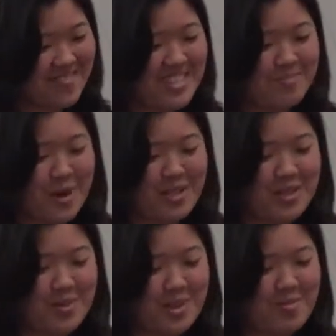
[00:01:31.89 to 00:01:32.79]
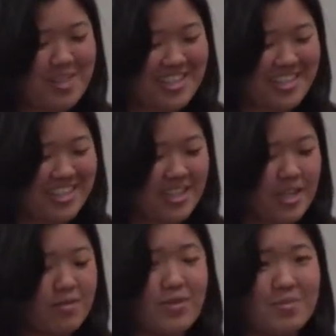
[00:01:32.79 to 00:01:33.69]
is Marley Uyemura, and
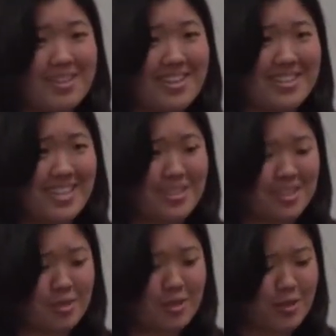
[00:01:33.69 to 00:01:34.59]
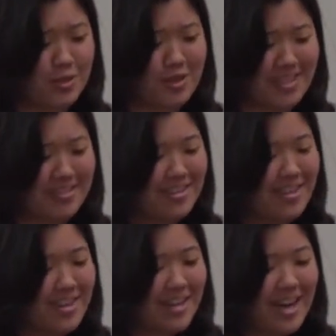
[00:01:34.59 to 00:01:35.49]
I am from the Los Angeles Betsuin.
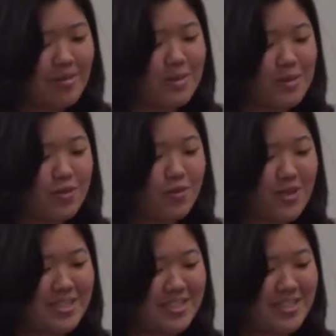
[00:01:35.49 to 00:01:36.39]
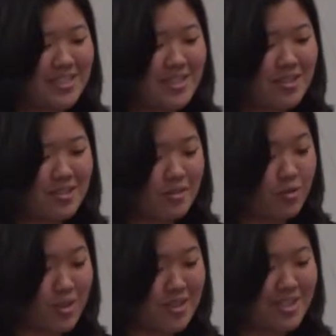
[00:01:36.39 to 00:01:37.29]
I was only 14
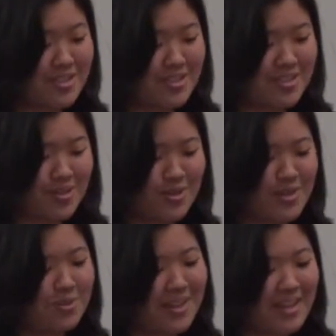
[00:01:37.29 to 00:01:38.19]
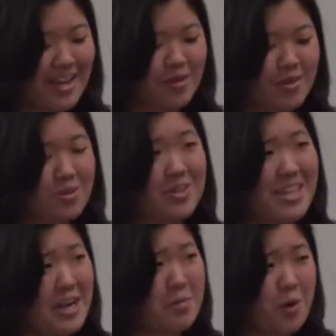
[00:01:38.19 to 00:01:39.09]
years old when I went through
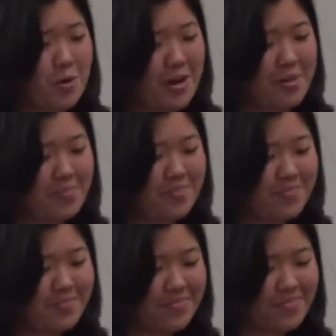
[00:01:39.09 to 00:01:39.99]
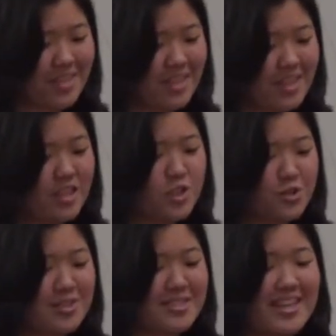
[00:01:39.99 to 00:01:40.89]
the Yak program. It
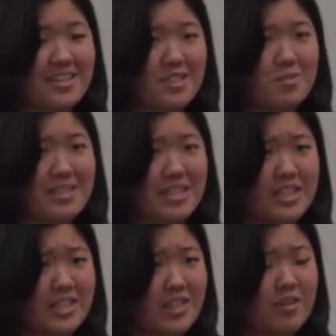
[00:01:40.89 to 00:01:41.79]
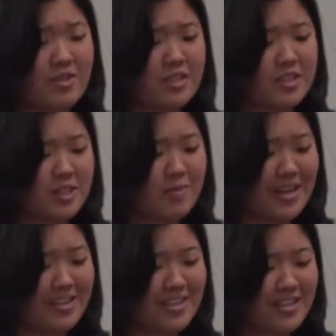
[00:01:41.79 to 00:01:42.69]
truly saddens me to hear of the
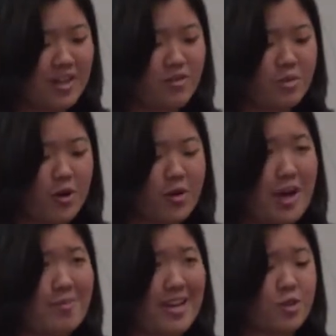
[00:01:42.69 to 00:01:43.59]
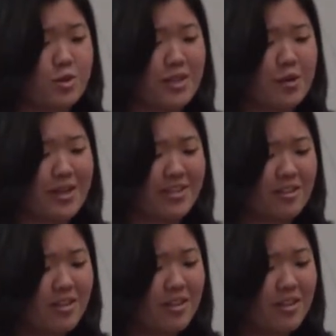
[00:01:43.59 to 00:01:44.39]
disbanding of the program as we know it.